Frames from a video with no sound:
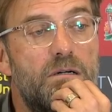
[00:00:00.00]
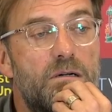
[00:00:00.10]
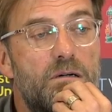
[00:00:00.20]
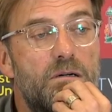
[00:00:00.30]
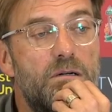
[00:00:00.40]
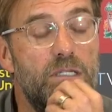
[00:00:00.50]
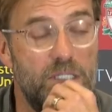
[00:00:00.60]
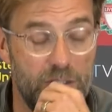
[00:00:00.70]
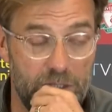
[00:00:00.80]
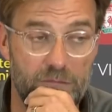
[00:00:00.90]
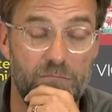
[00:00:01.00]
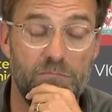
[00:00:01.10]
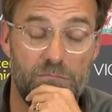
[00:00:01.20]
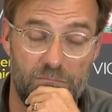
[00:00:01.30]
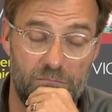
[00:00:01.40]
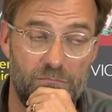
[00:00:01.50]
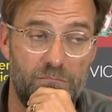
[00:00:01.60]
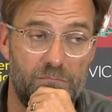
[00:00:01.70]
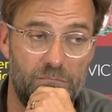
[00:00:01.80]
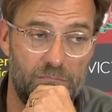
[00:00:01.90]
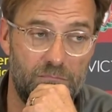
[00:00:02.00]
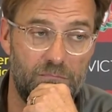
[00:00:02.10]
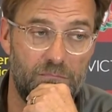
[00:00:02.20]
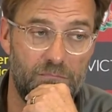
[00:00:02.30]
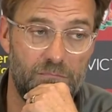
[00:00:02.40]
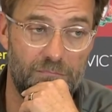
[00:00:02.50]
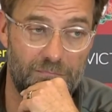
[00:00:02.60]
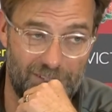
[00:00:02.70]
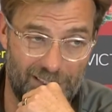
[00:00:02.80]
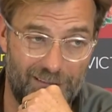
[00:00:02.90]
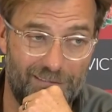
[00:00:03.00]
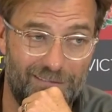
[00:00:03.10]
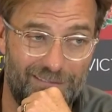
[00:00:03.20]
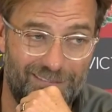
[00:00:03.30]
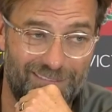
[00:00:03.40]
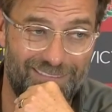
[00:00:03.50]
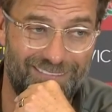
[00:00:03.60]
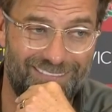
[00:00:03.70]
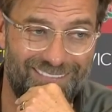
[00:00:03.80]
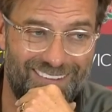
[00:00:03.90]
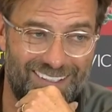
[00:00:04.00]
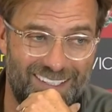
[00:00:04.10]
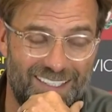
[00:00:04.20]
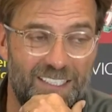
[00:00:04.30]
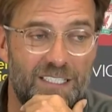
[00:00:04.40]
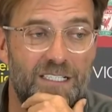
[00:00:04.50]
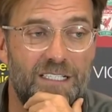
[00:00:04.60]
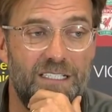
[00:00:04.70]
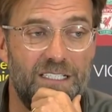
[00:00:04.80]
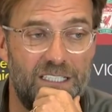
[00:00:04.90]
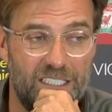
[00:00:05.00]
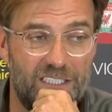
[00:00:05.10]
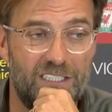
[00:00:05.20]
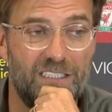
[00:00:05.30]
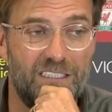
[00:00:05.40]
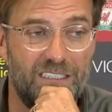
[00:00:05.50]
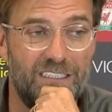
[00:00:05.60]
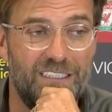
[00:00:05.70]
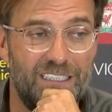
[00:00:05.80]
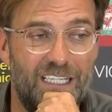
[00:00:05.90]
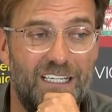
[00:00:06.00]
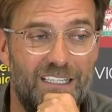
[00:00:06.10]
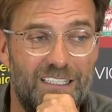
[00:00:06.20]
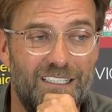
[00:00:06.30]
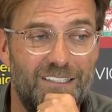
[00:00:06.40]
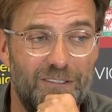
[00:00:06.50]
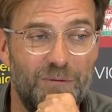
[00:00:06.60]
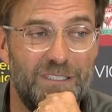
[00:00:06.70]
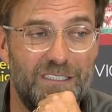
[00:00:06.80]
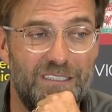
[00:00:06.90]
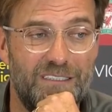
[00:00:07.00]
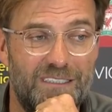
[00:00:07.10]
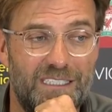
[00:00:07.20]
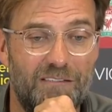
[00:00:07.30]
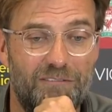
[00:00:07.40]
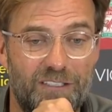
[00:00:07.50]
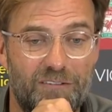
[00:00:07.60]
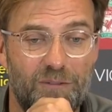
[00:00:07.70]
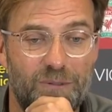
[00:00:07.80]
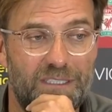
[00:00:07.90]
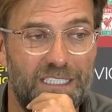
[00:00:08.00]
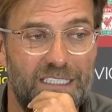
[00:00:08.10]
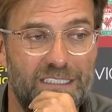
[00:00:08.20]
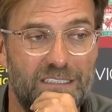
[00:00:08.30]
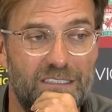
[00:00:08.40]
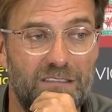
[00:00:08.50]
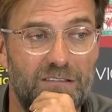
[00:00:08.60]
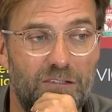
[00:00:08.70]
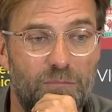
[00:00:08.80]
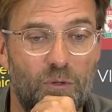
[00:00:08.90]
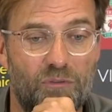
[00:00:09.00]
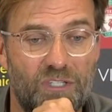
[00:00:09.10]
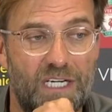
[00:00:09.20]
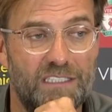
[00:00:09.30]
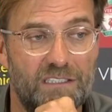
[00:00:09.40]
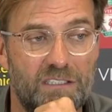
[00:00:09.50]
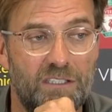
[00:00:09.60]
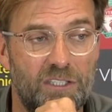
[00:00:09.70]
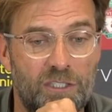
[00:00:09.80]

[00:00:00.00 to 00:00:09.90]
kind of well, a similar kind of game than you had in midweek? The yeah. Same one as midweek. At least, yeah. It will be tough. It will be intense for both sides.